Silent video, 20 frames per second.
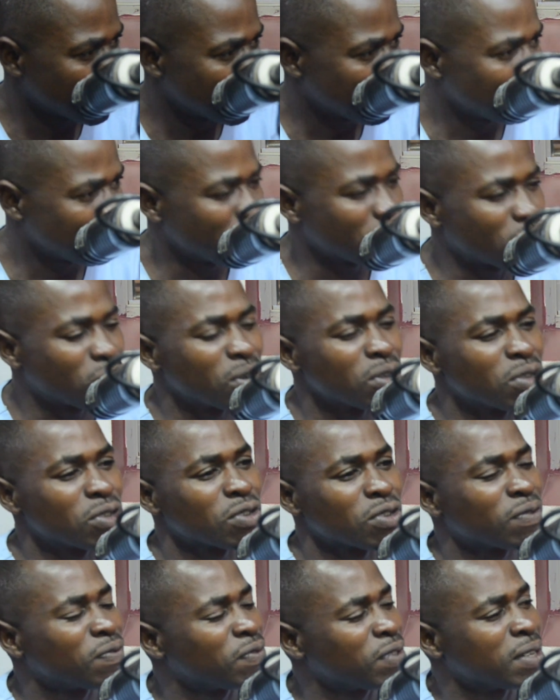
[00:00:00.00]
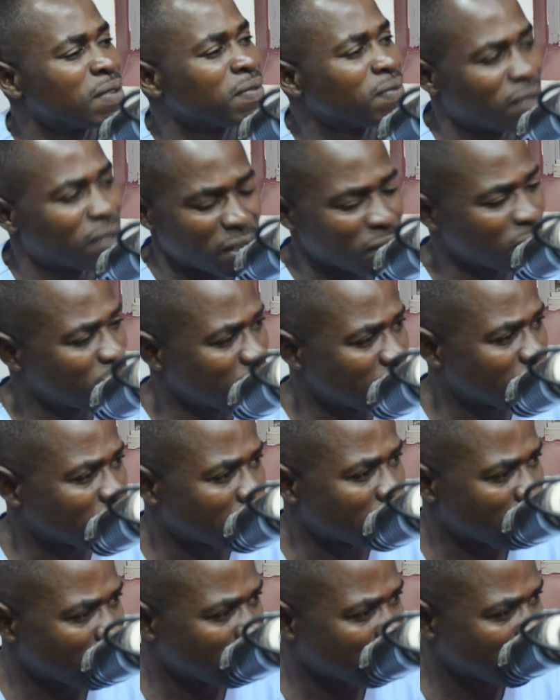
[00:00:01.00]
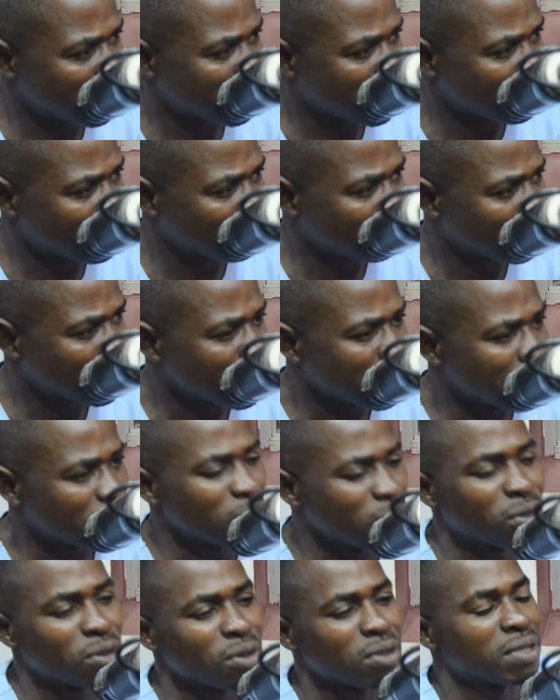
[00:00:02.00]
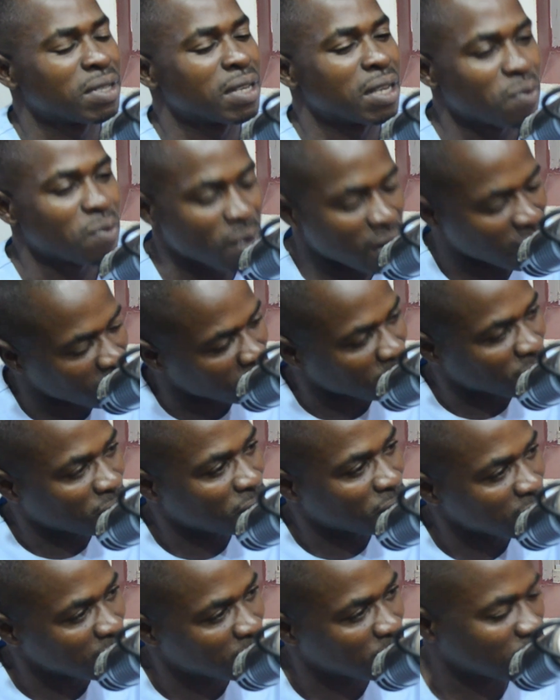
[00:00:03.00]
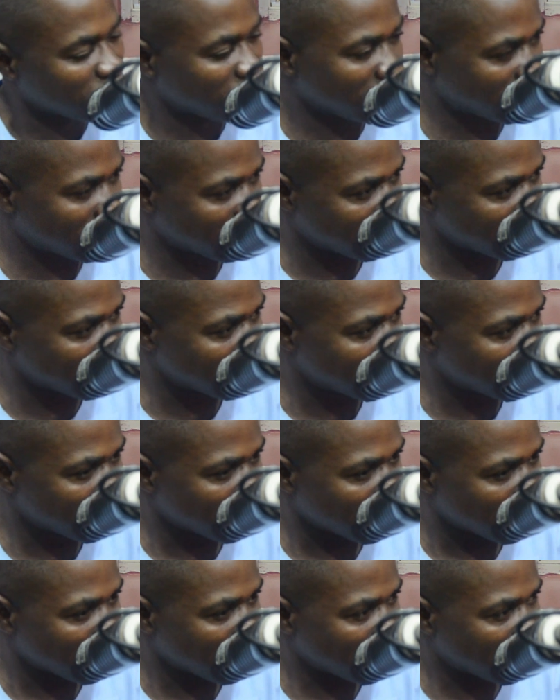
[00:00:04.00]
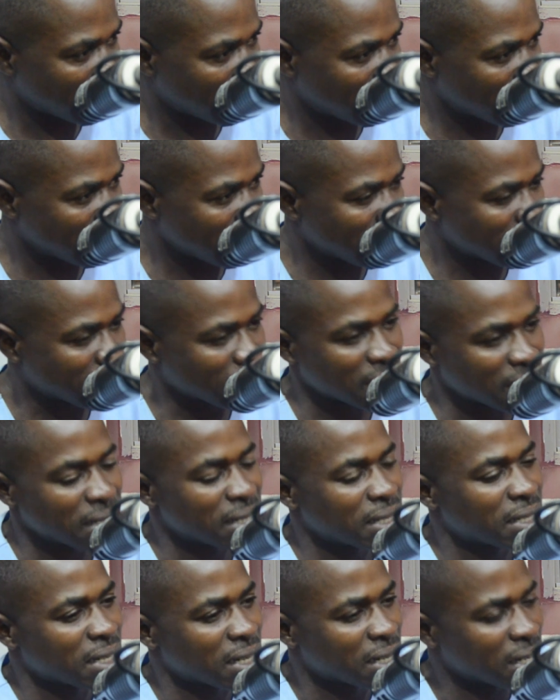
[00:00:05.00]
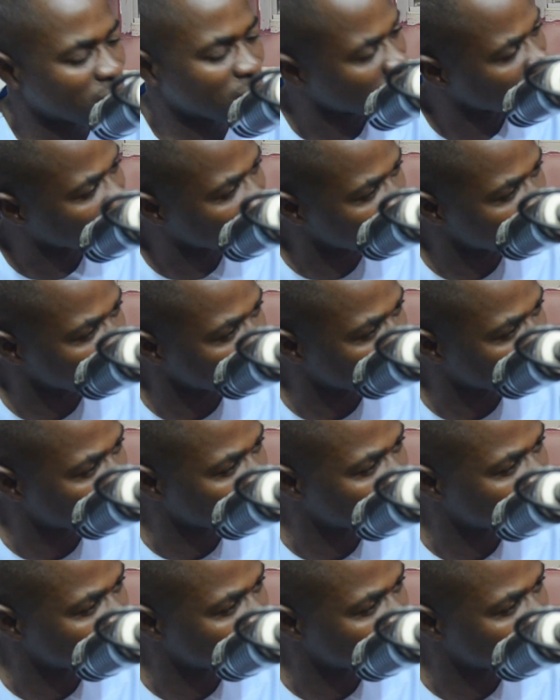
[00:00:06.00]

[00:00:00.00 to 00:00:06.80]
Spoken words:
because of the environment around them, because they want to fit within a certain standard of life